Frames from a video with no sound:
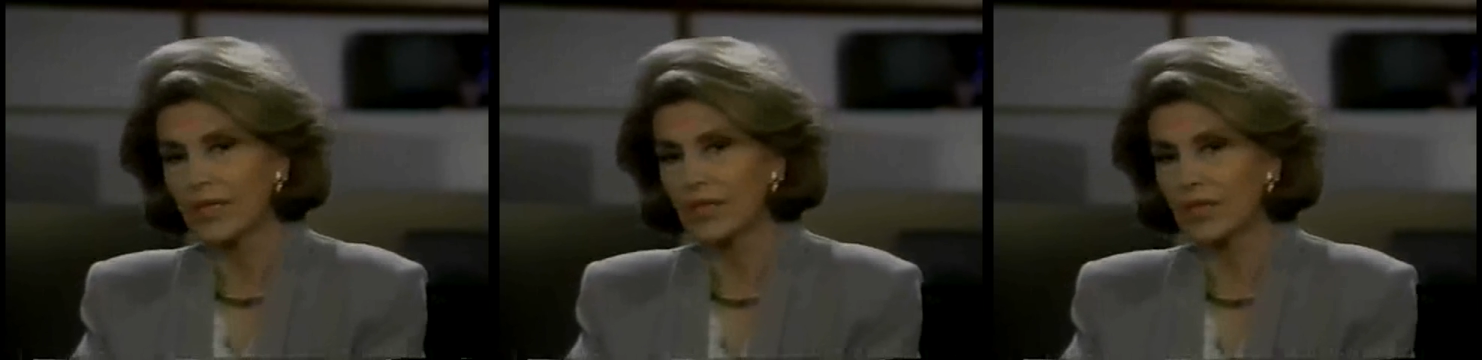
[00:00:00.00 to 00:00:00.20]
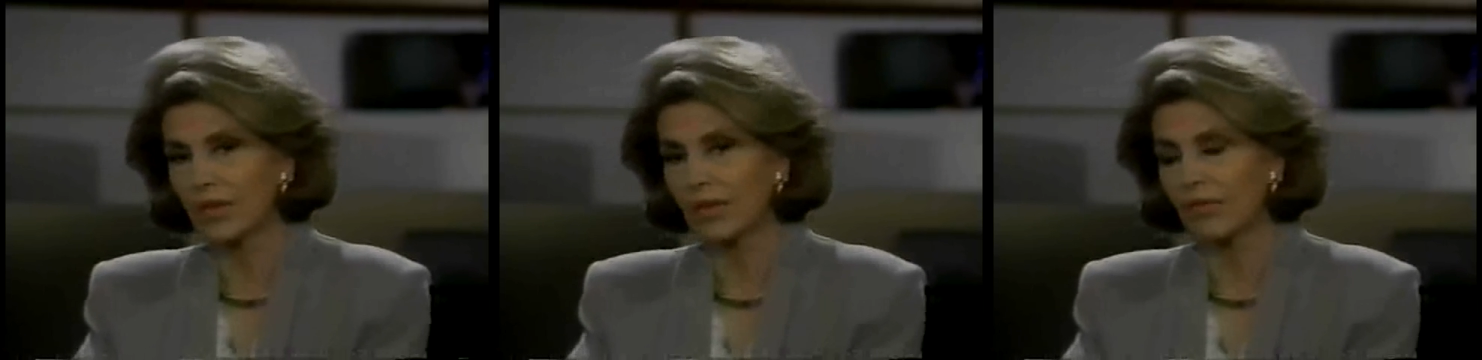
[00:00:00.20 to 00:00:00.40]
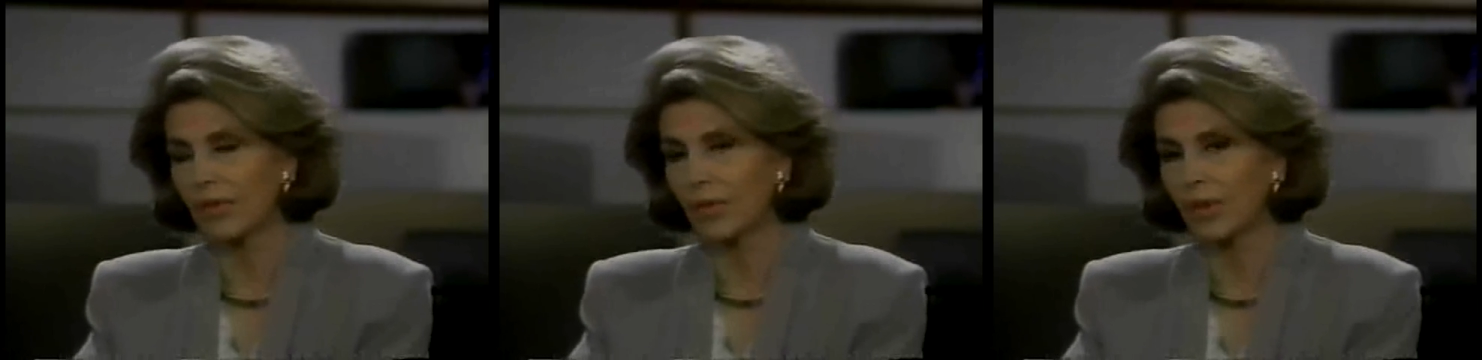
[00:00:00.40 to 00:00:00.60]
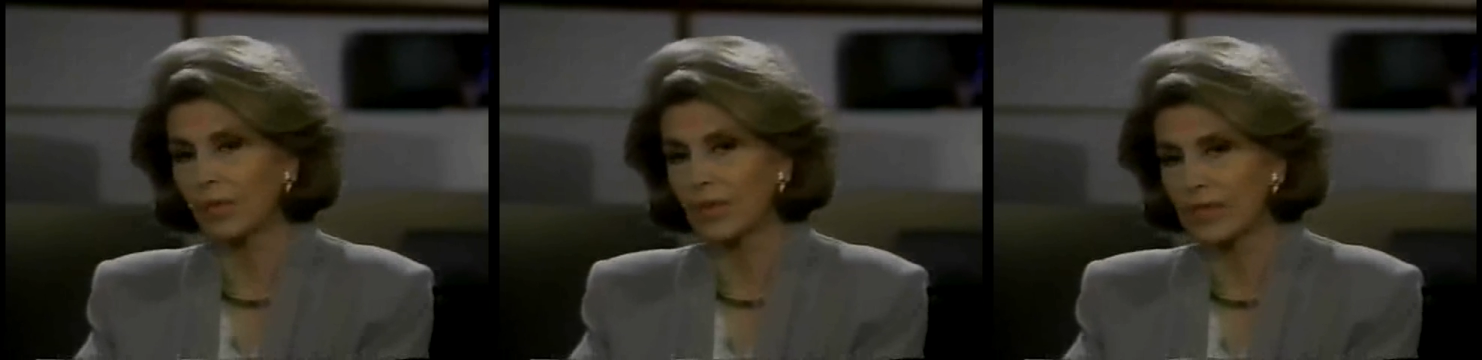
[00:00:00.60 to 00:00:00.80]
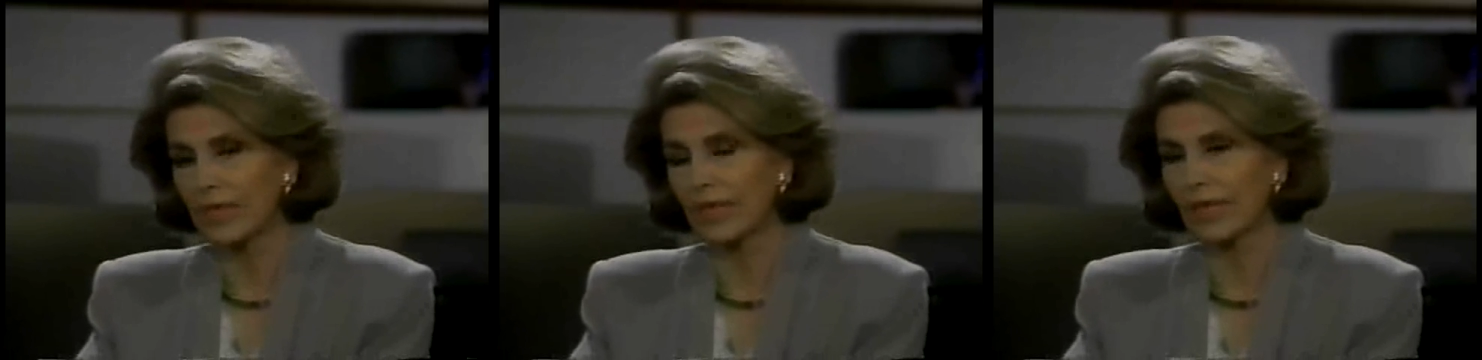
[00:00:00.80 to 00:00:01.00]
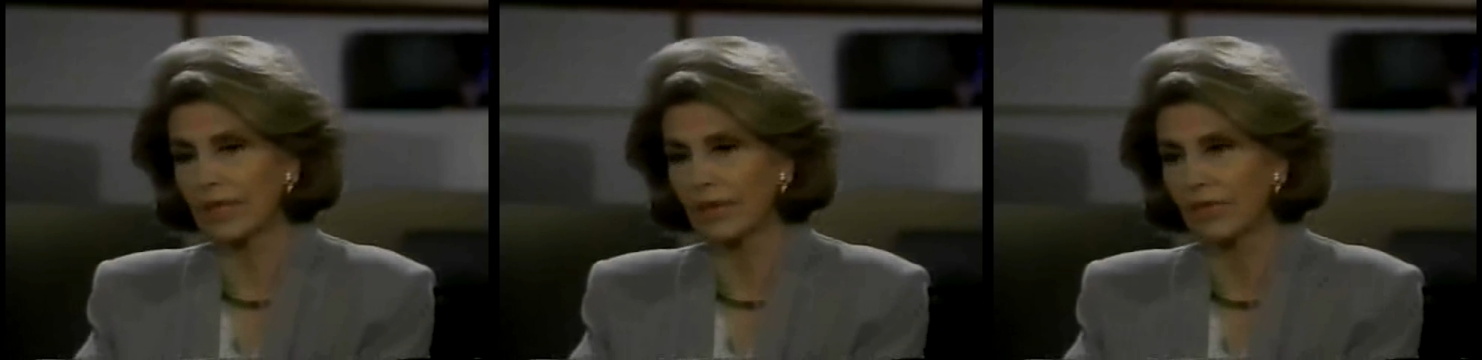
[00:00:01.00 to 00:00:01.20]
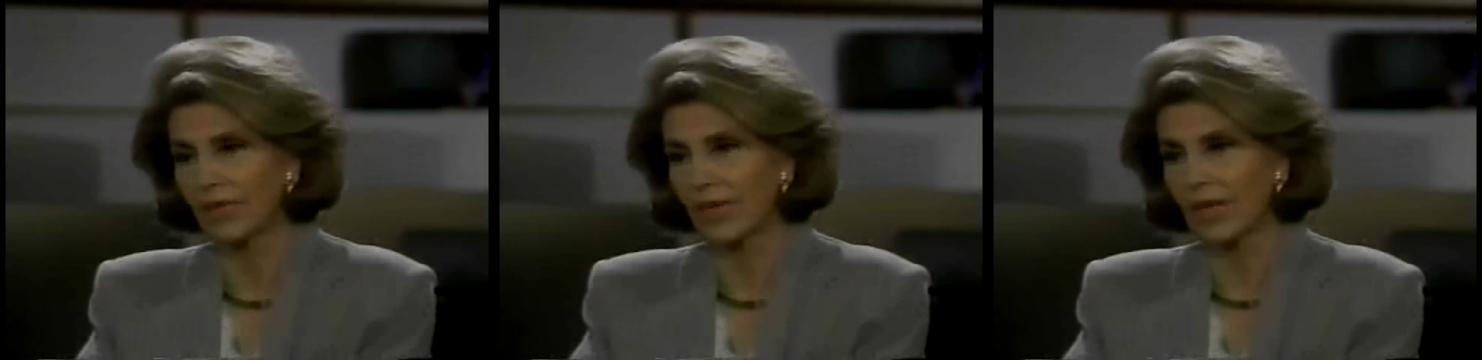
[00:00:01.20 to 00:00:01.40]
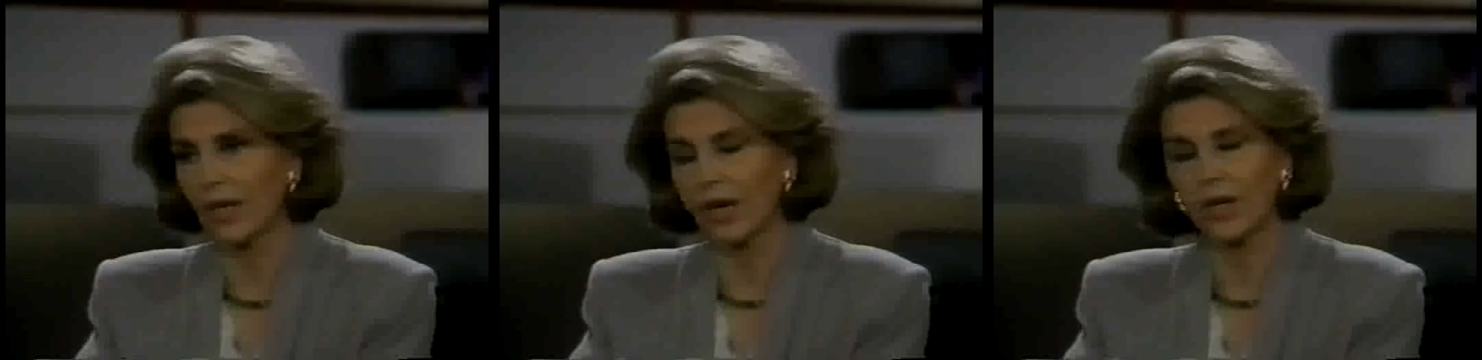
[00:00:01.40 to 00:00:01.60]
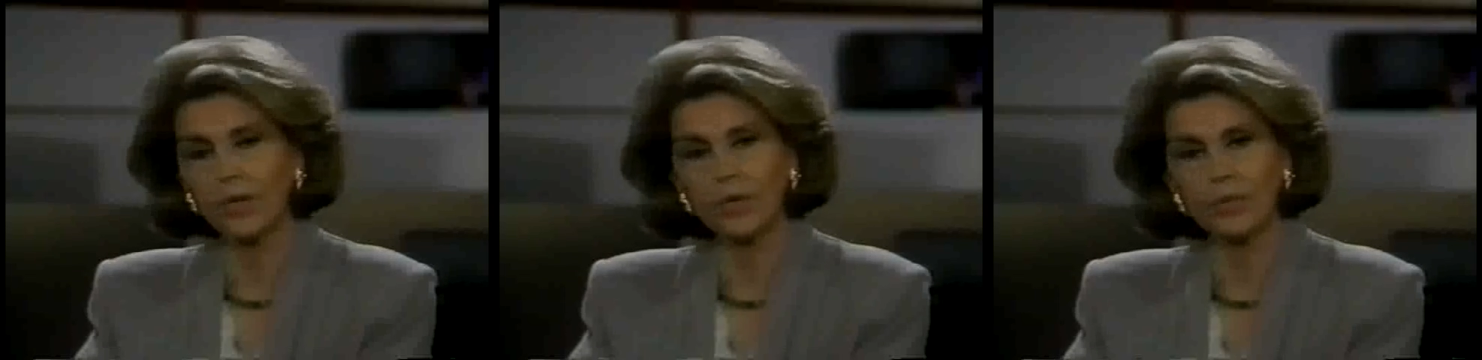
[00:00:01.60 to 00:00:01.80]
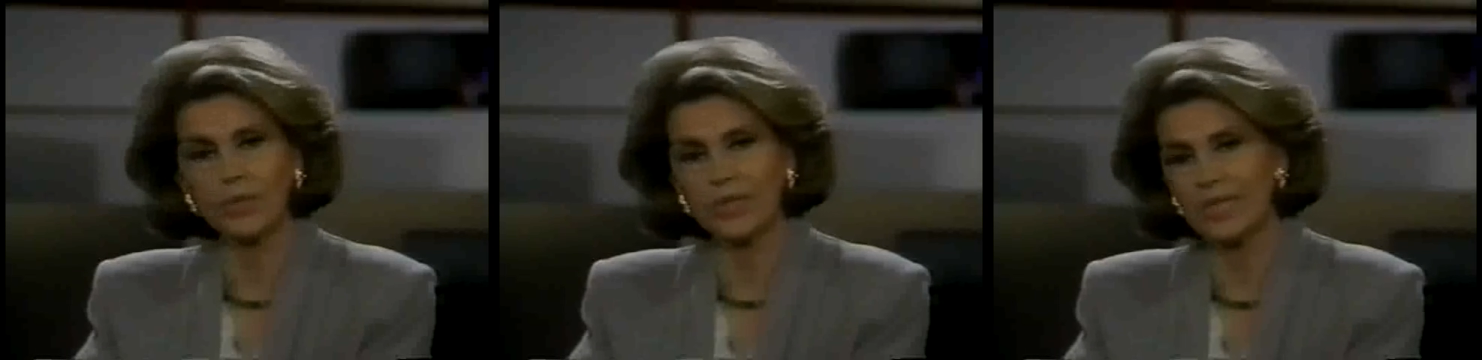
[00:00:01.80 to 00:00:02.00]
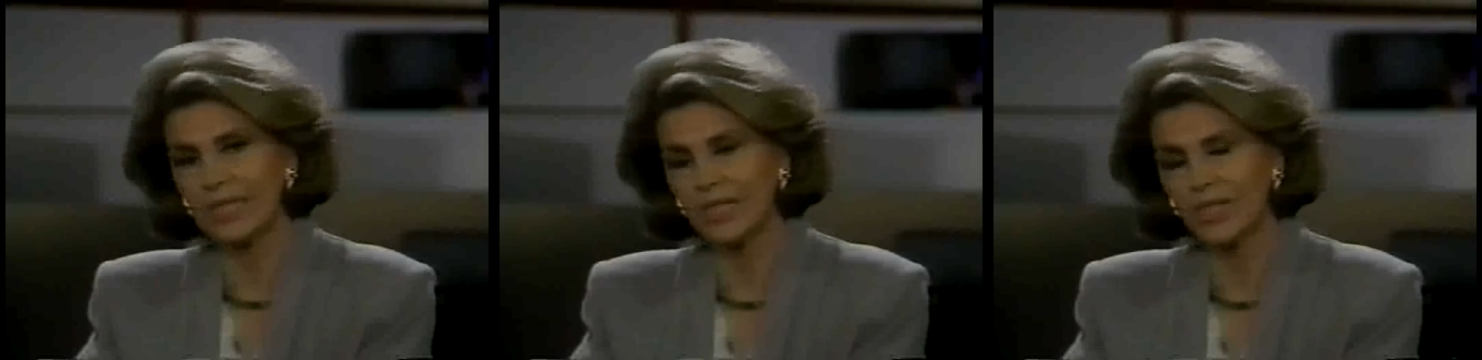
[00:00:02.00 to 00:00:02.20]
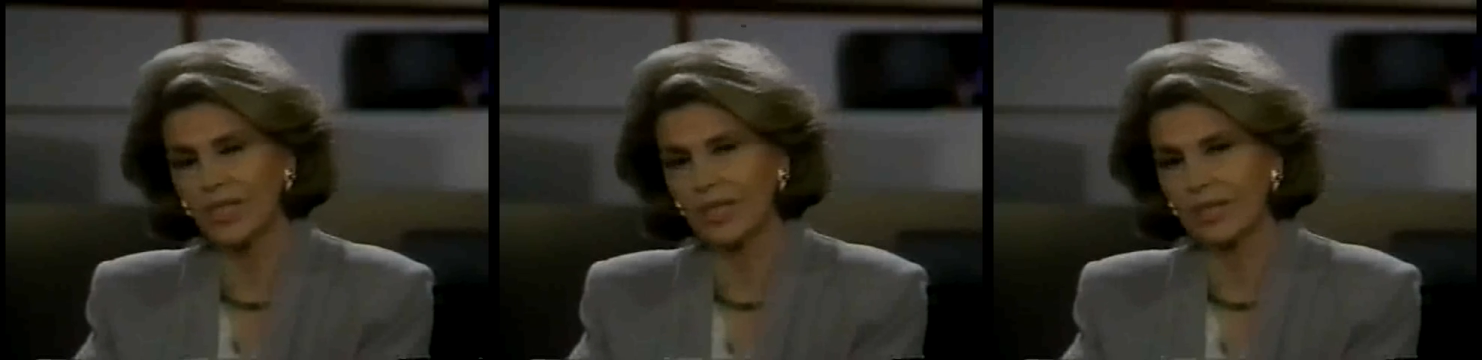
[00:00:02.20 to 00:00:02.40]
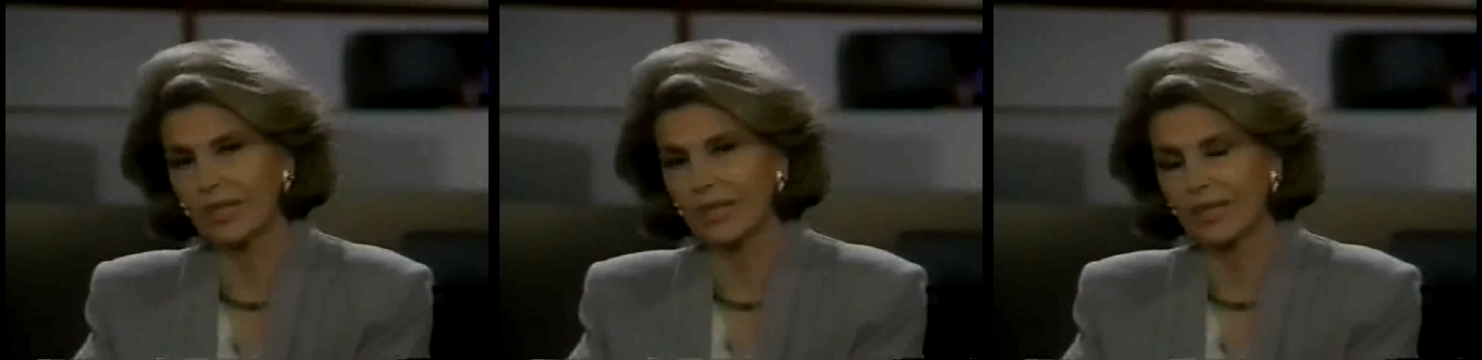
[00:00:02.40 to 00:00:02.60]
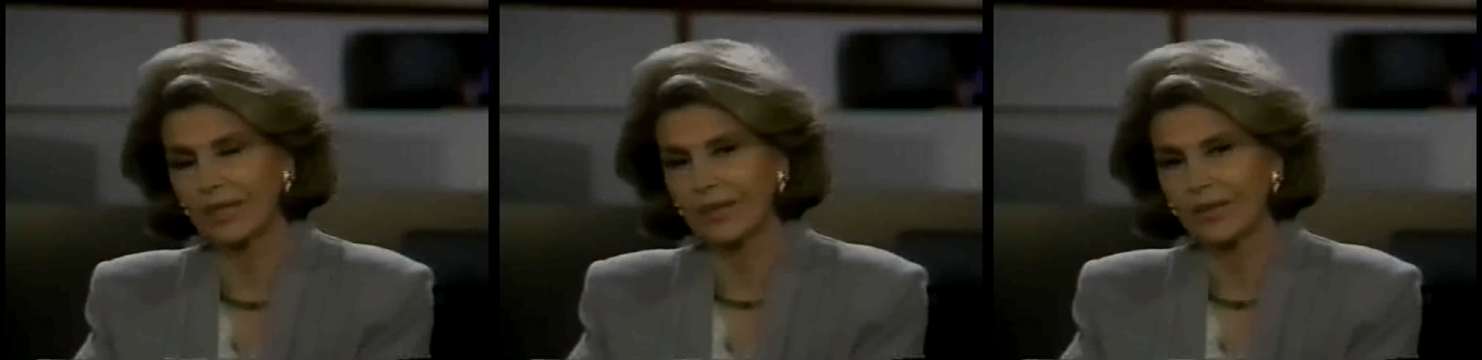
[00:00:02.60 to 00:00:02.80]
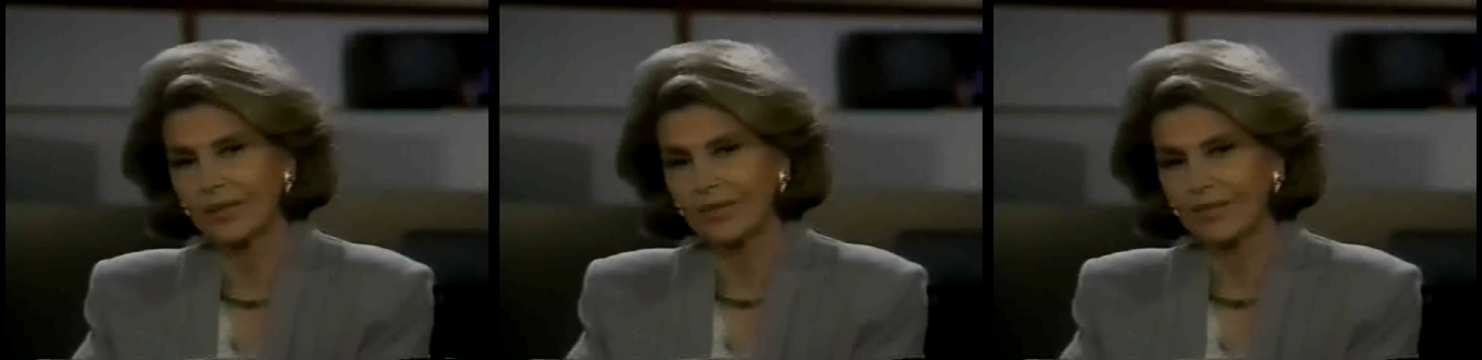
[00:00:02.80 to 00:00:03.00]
So everyone was in a very awkward position. Yeah.